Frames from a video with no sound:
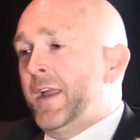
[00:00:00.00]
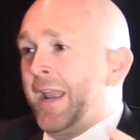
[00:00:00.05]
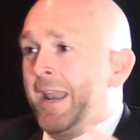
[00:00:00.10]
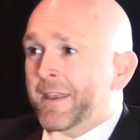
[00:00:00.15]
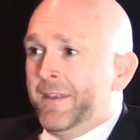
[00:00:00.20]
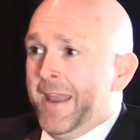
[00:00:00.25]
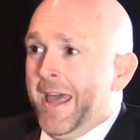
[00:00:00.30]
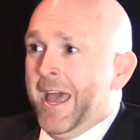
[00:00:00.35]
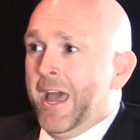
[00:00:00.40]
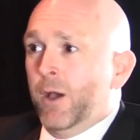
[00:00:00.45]

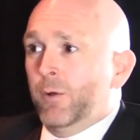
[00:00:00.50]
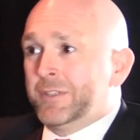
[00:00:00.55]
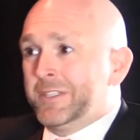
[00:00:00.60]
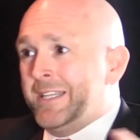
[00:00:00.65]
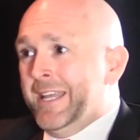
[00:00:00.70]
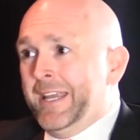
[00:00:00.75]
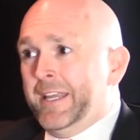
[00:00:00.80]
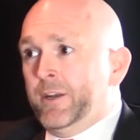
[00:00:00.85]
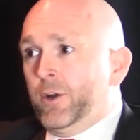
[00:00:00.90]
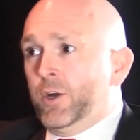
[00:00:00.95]
Now it's
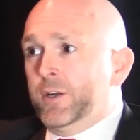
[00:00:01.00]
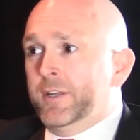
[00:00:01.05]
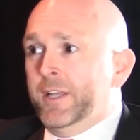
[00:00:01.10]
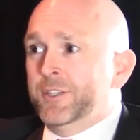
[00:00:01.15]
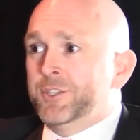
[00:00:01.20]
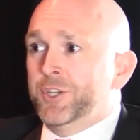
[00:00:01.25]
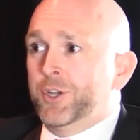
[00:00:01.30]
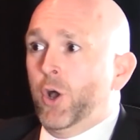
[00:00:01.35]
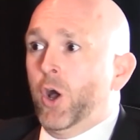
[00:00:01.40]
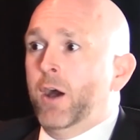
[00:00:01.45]
taking our
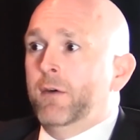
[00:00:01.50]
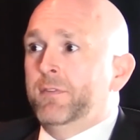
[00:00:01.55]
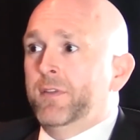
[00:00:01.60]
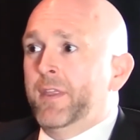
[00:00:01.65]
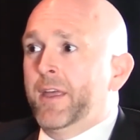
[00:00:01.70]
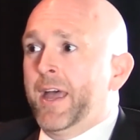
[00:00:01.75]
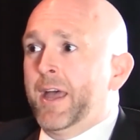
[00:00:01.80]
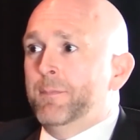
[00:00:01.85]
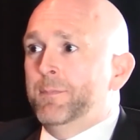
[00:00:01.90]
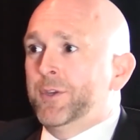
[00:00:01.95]
attention off of
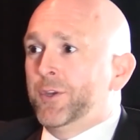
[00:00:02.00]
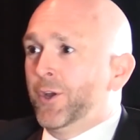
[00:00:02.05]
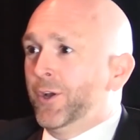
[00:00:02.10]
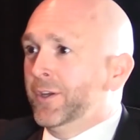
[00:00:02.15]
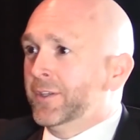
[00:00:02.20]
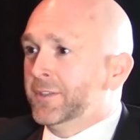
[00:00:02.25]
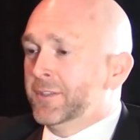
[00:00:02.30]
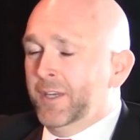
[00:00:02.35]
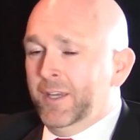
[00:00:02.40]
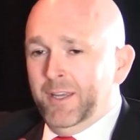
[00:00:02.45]
that
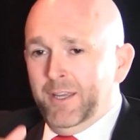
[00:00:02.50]
because,